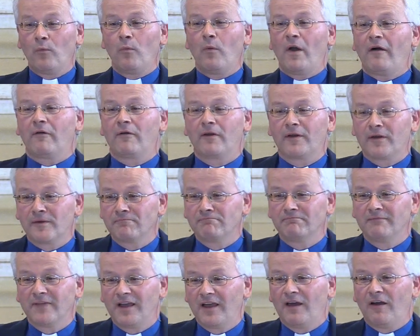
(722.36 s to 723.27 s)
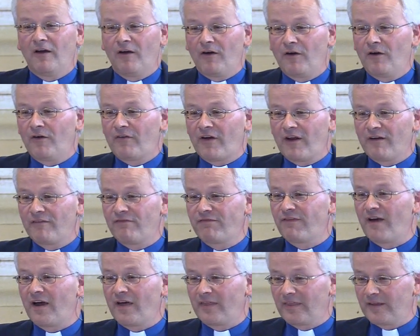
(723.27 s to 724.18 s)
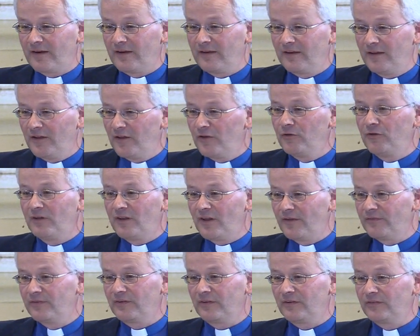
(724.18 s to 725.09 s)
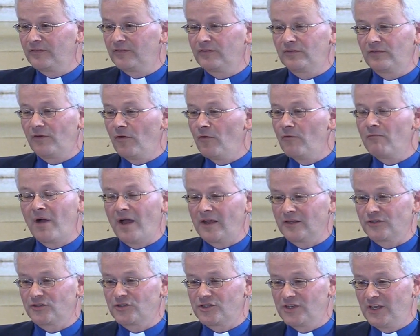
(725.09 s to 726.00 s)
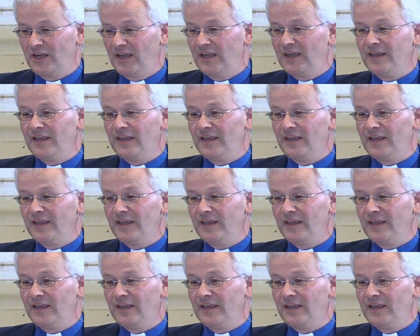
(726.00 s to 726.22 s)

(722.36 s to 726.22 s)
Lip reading: welcome of our Father who loves us so much.